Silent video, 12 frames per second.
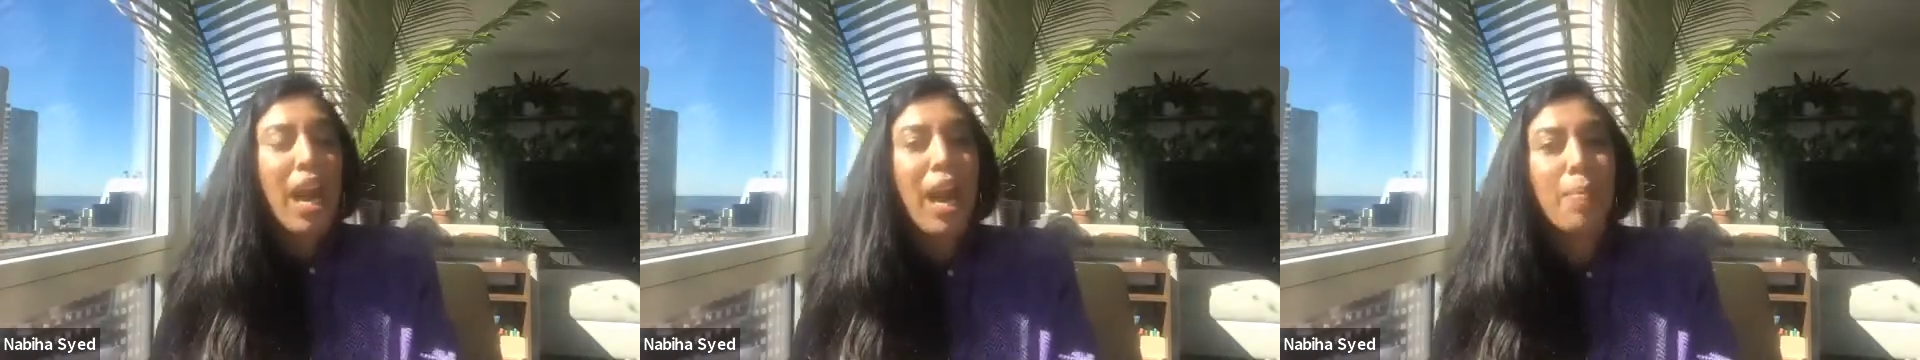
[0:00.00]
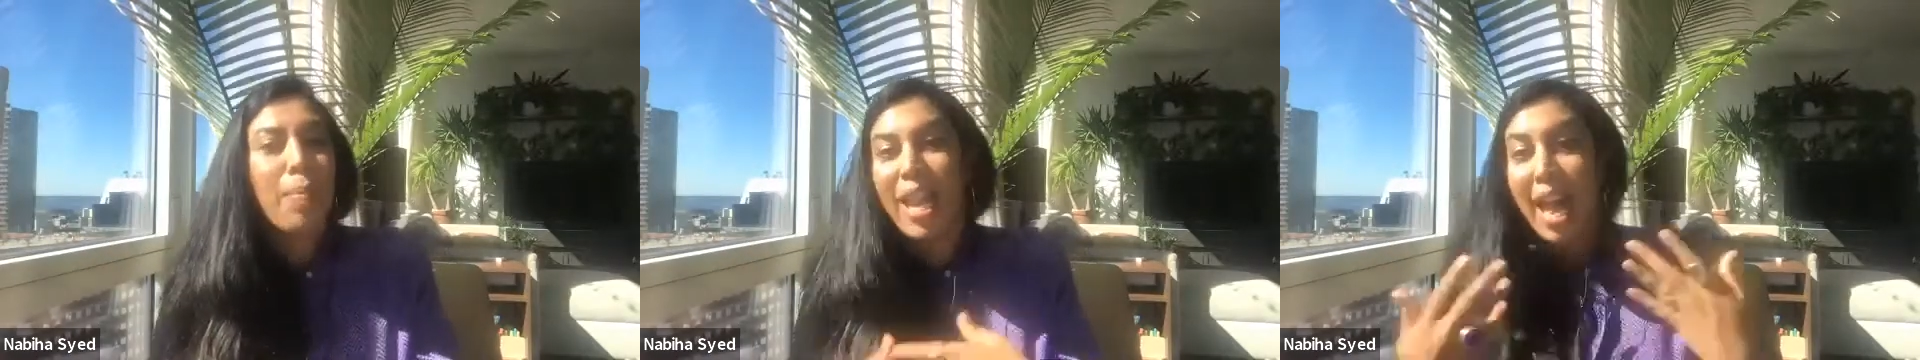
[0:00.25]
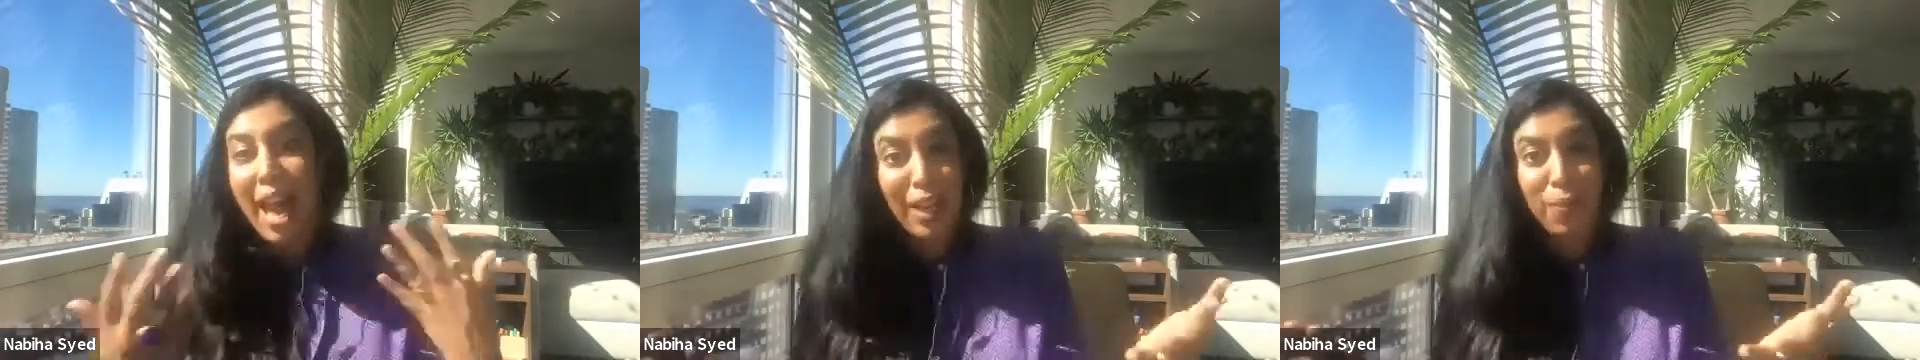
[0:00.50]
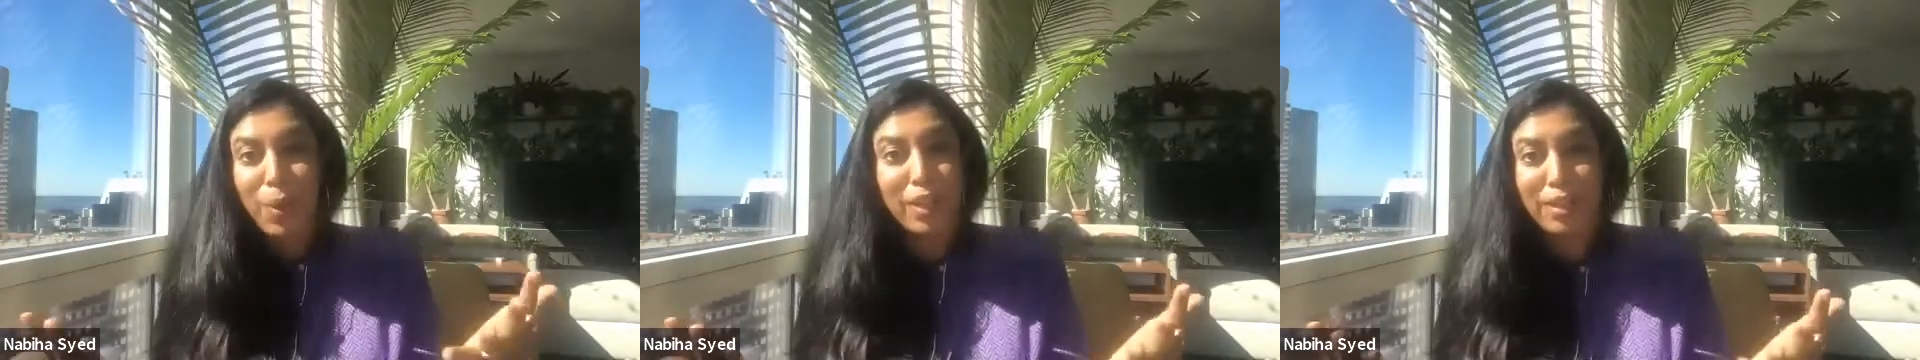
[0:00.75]
And
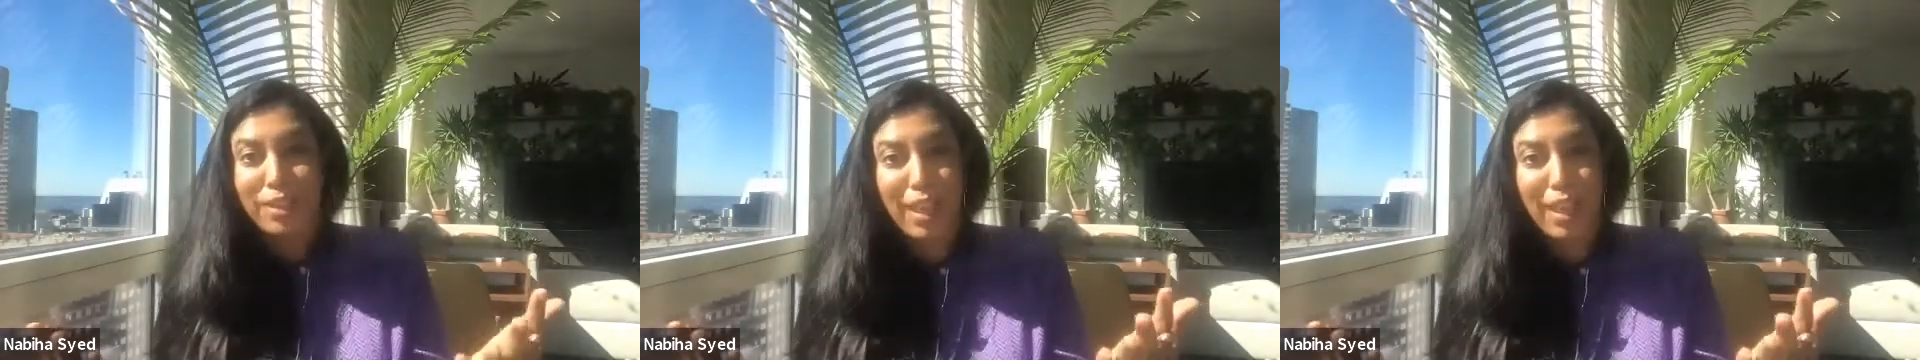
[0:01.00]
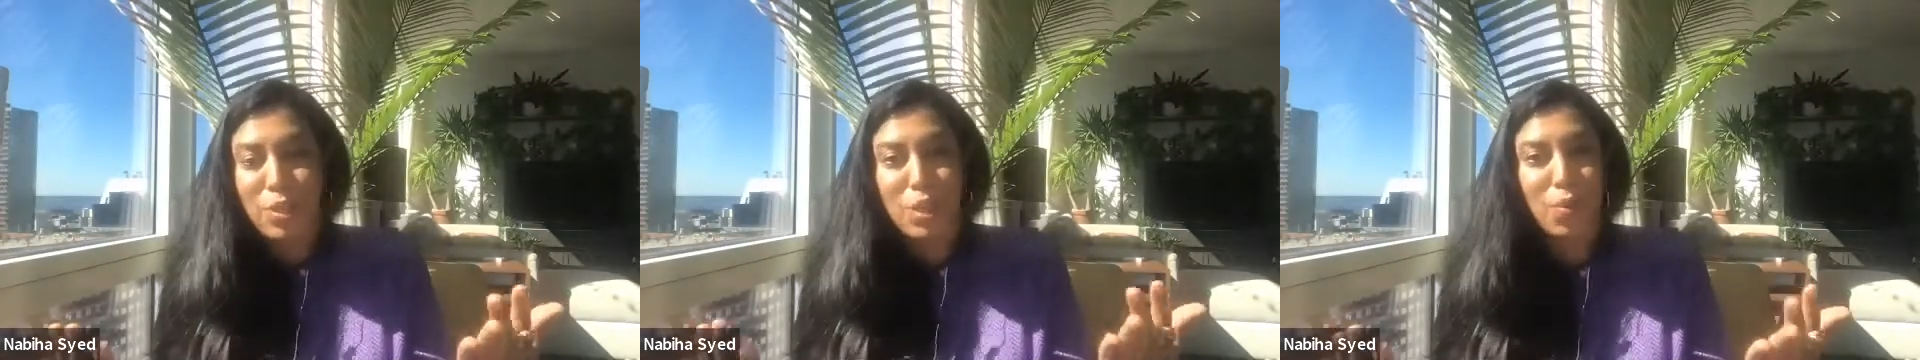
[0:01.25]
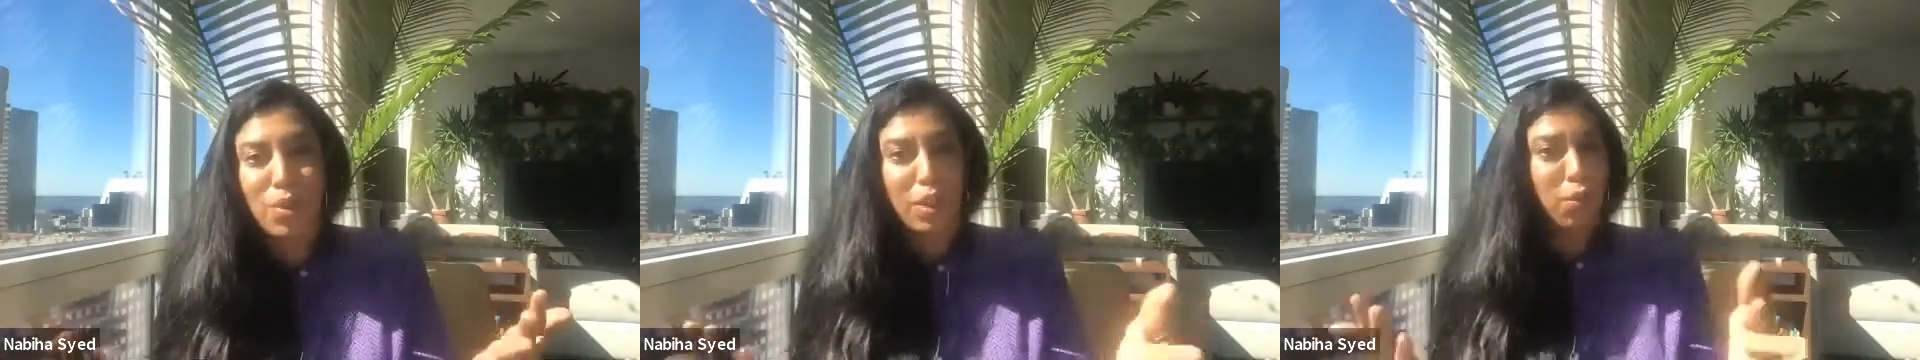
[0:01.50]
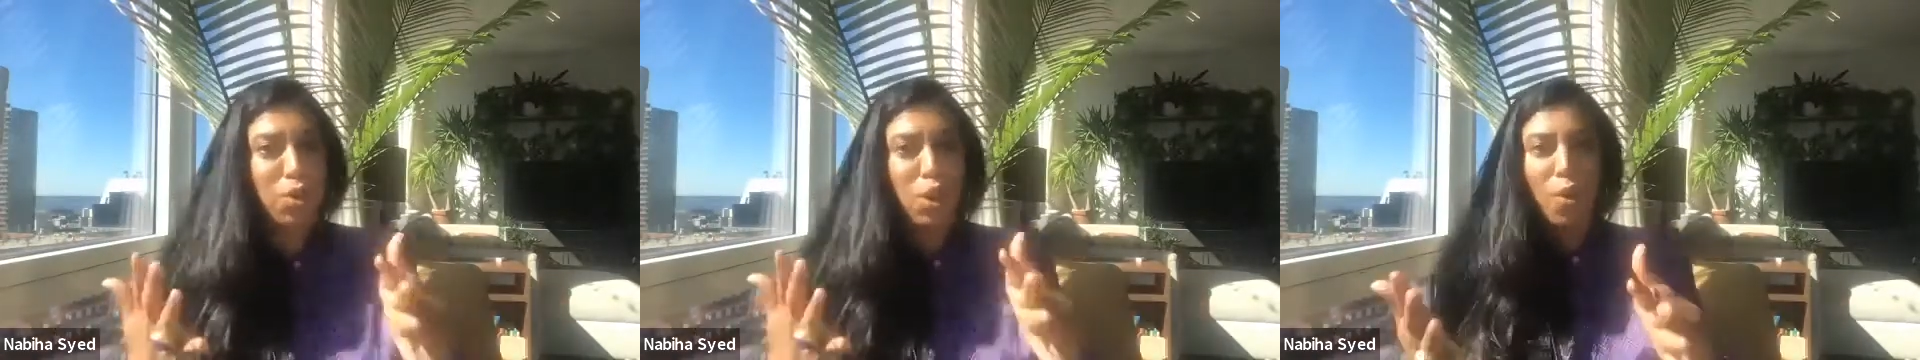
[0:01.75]
anyone can do that.
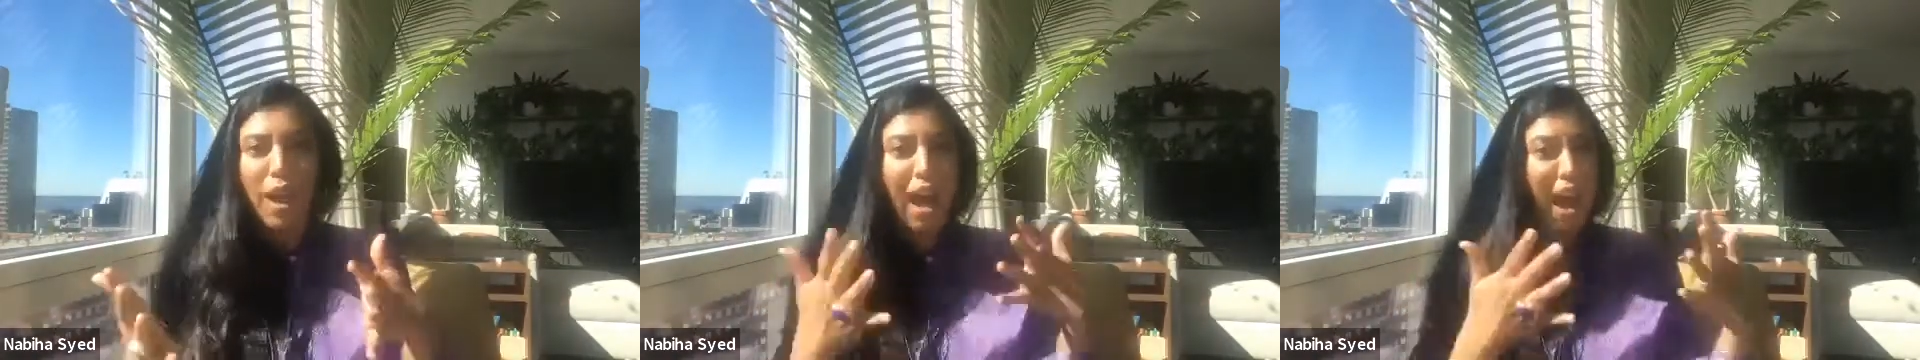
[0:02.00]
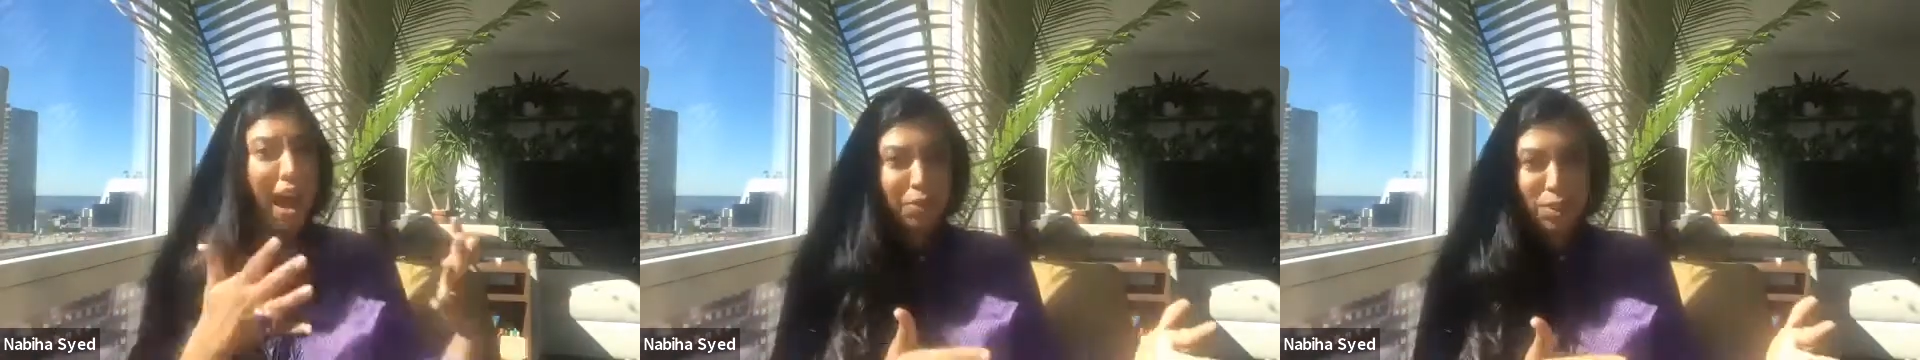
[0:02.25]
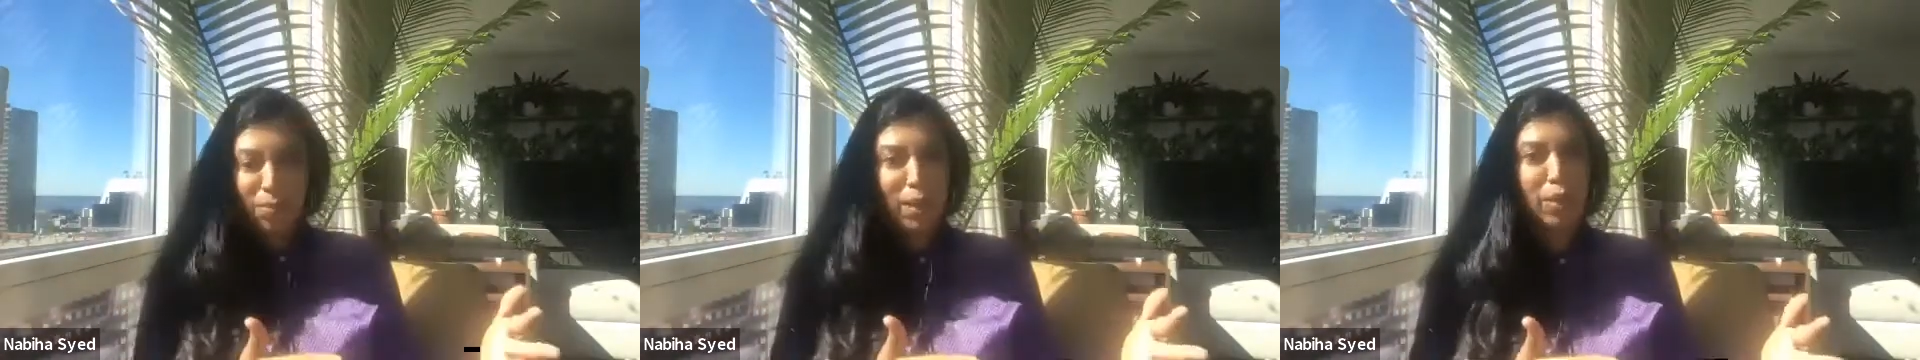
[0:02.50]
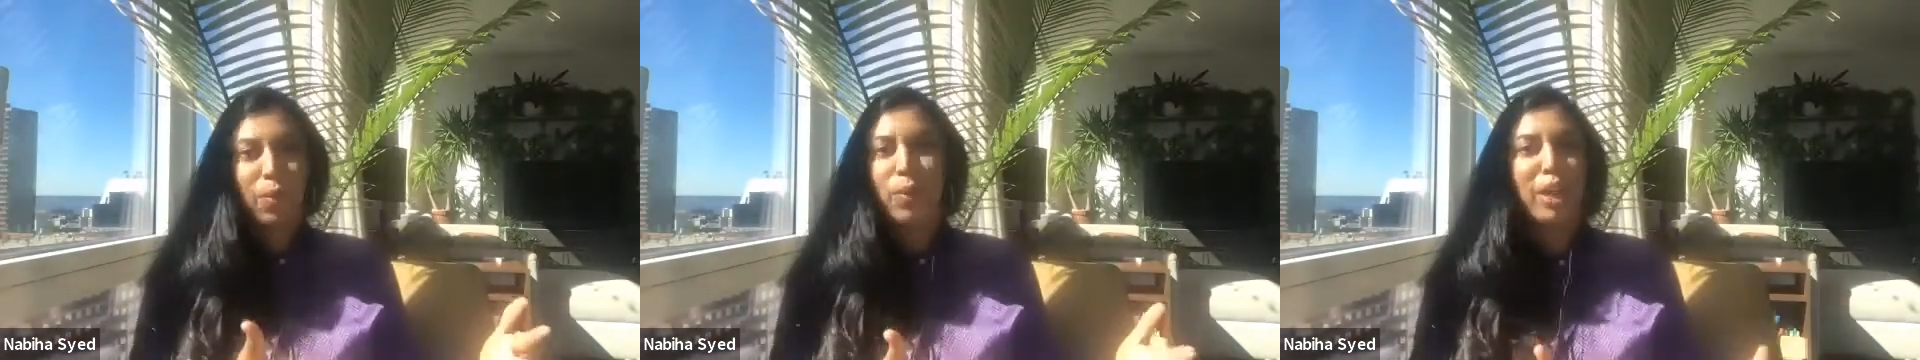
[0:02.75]
You don't have to be
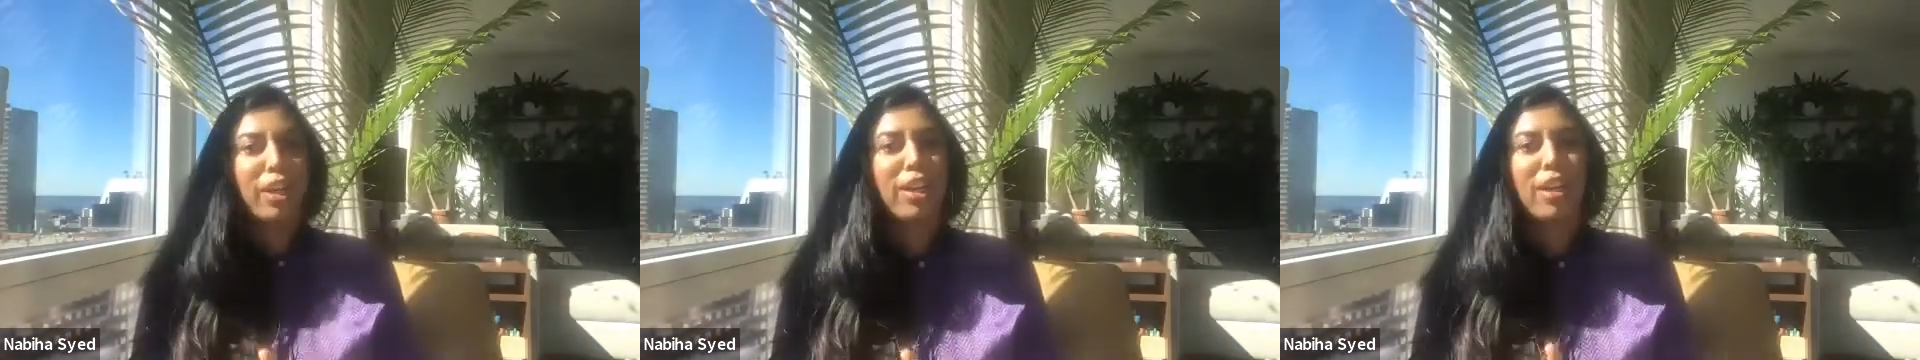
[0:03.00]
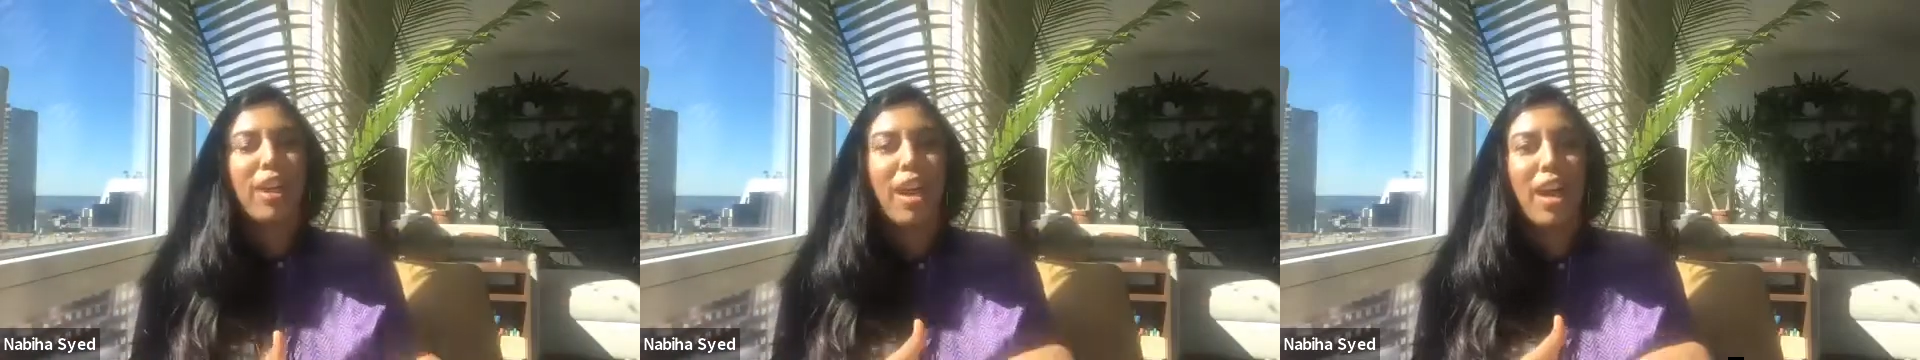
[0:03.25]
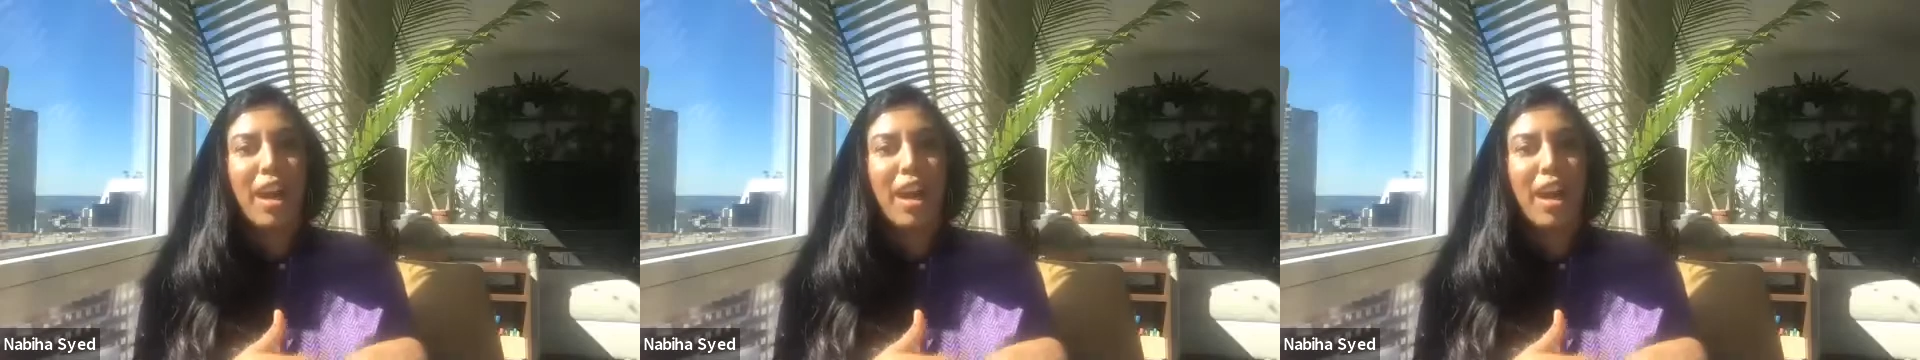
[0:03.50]
a lawyer.